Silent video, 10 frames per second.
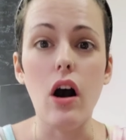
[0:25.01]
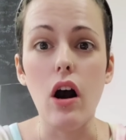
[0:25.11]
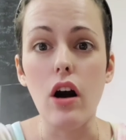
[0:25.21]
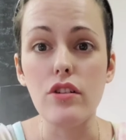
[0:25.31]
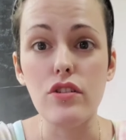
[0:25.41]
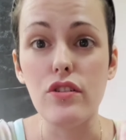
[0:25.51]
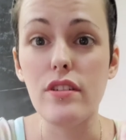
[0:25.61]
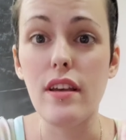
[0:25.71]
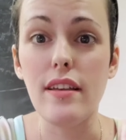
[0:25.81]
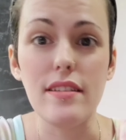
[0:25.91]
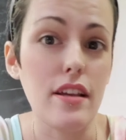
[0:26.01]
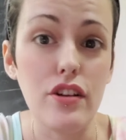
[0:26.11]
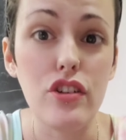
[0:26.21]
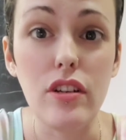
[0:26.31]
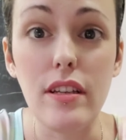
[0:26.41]

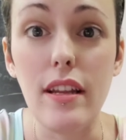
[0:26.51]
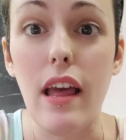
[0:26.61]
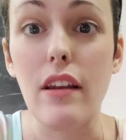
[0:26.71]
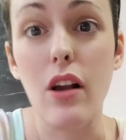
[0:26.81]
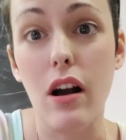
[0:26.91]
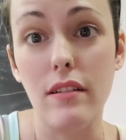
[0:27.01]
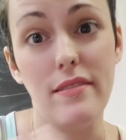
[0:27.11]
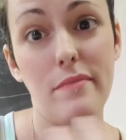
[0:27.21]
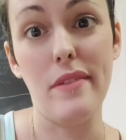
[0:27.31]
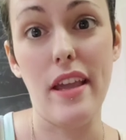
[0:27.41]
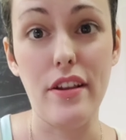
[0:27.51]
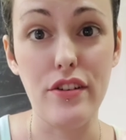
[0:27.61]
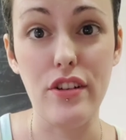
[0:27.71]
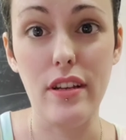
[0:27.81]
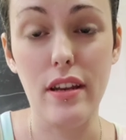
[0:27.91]
ostracization and
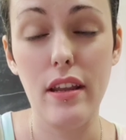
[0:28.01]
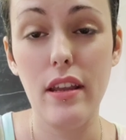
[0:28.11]
condemnation